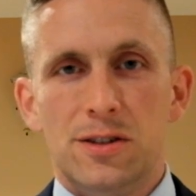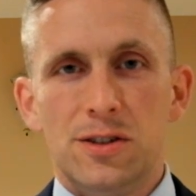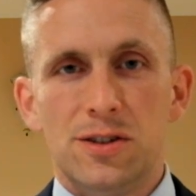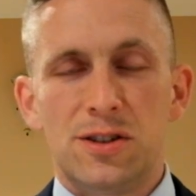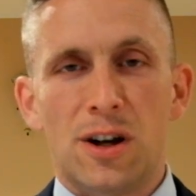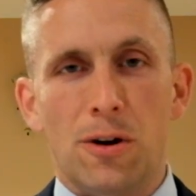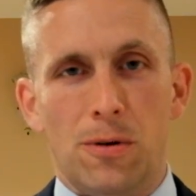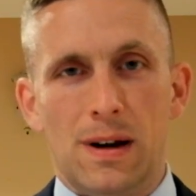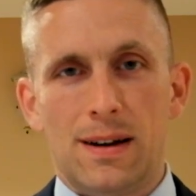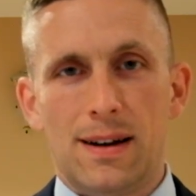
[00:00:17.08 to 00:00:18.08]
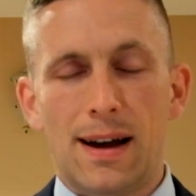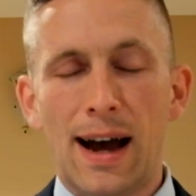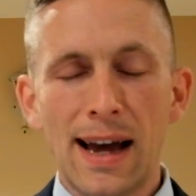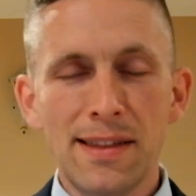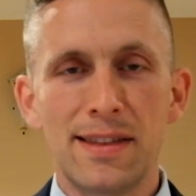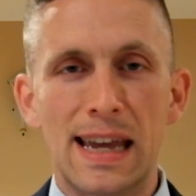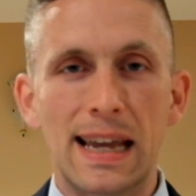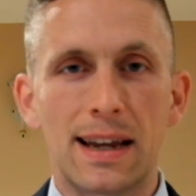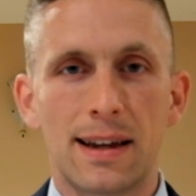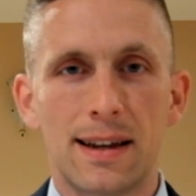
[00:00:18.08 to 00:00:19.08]
So, I
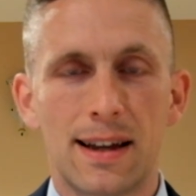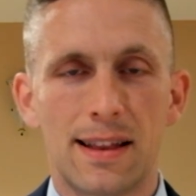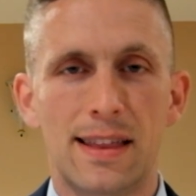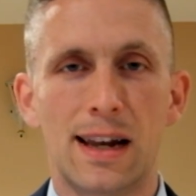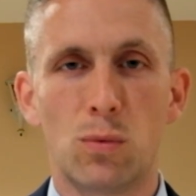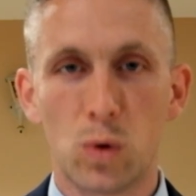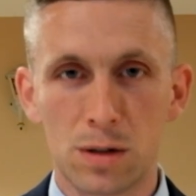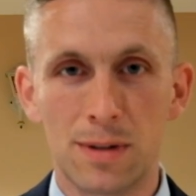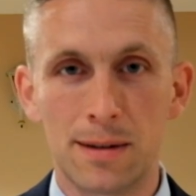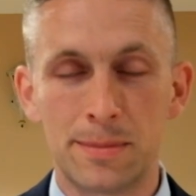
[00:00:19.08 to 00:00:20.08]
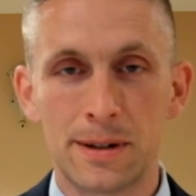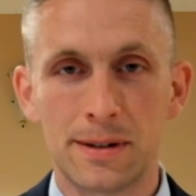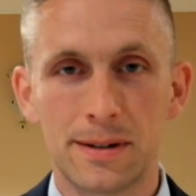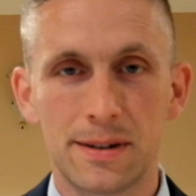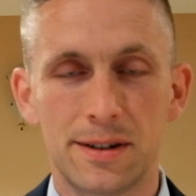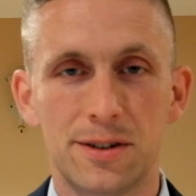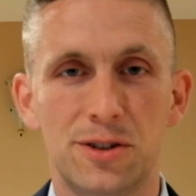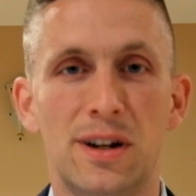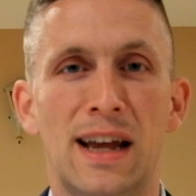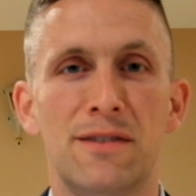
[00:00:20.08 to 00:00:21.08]
think that a warm-up
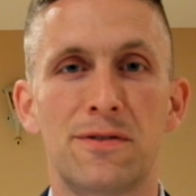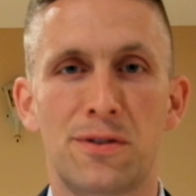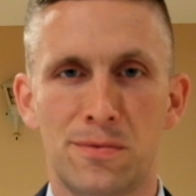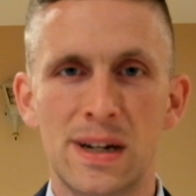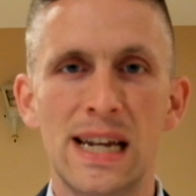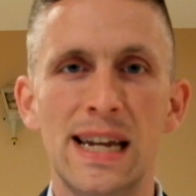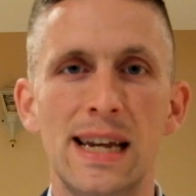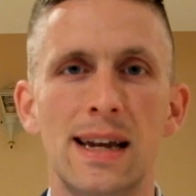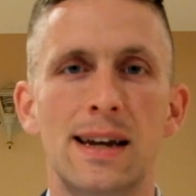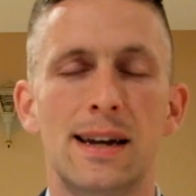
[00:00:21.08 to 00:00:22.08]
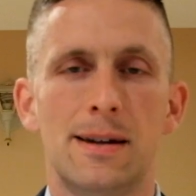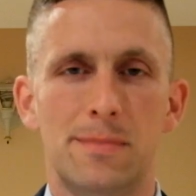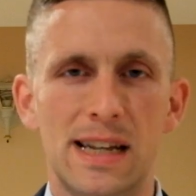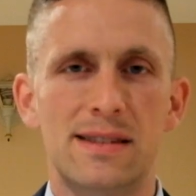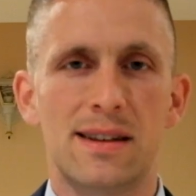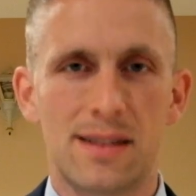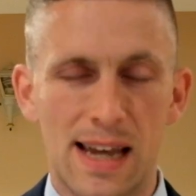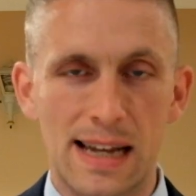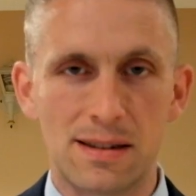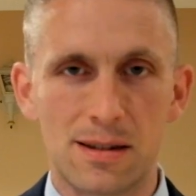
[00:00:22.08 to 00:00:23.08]
should have three basic
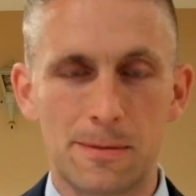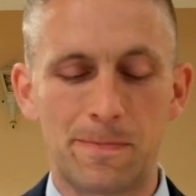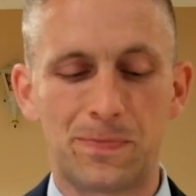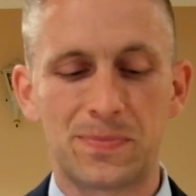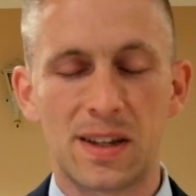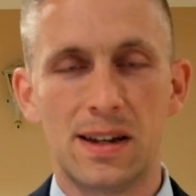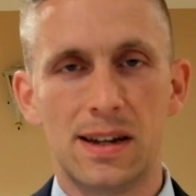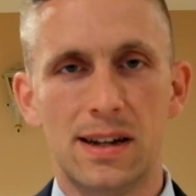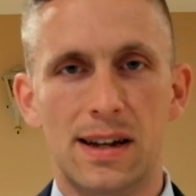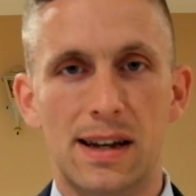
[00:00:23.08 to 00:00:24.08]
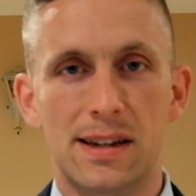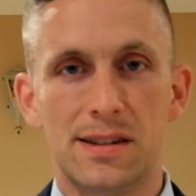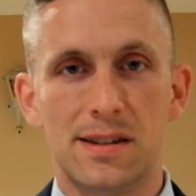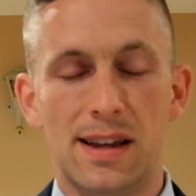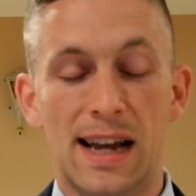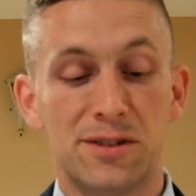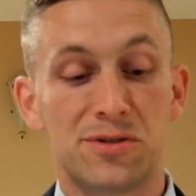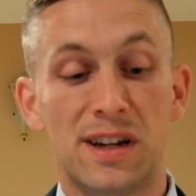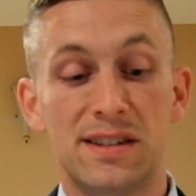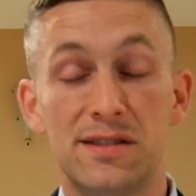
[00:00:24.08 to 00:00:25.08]
things.
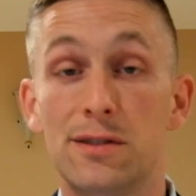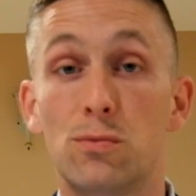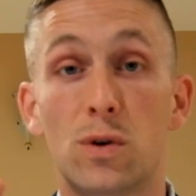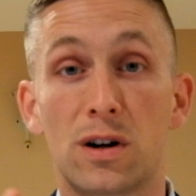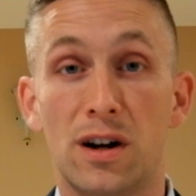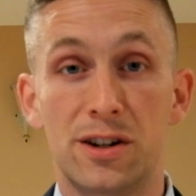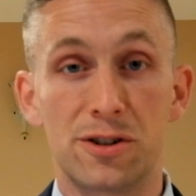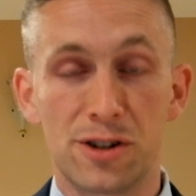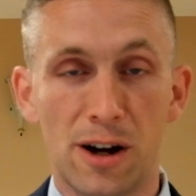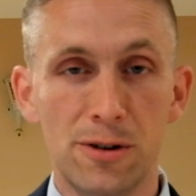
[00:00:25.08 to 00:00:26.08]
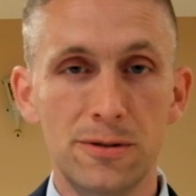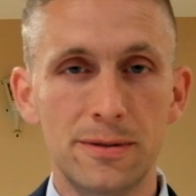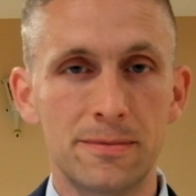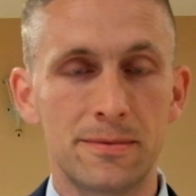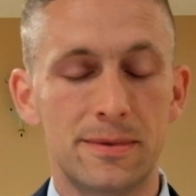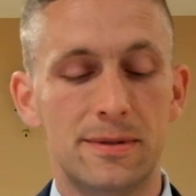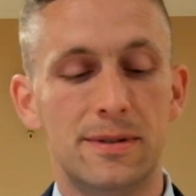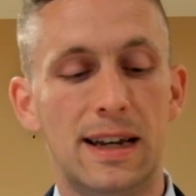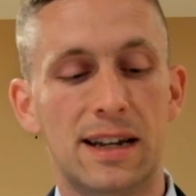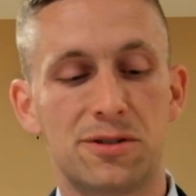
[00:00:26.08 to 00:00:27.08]
Exercises that work on your tone,
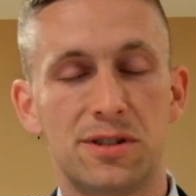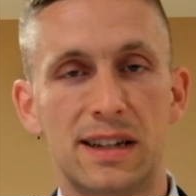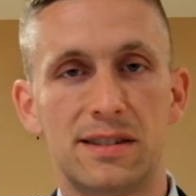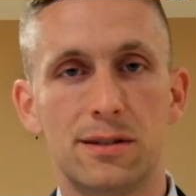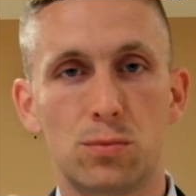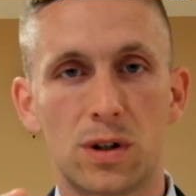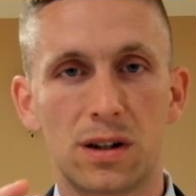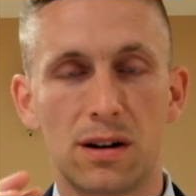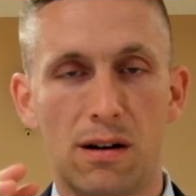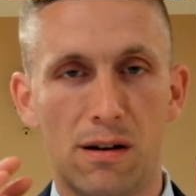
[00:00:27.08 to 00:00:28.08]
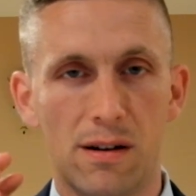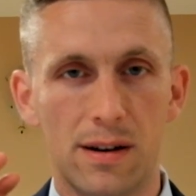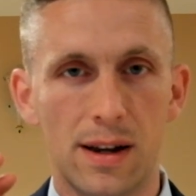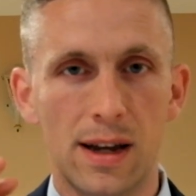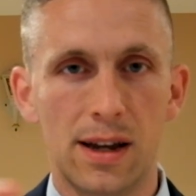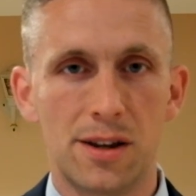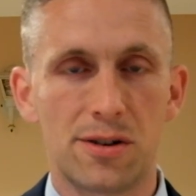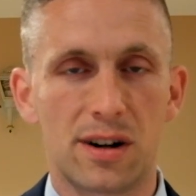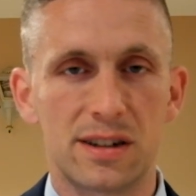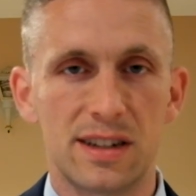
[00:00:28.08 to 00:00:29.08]
exercises that work on your
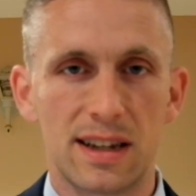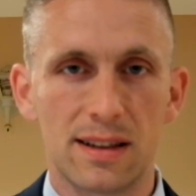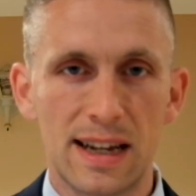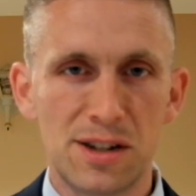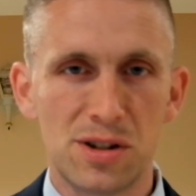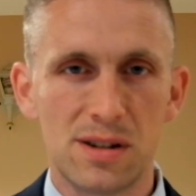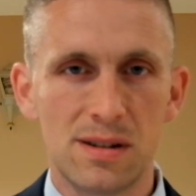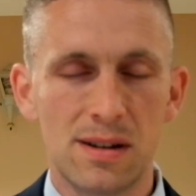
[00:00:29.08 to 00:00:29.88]
articulation,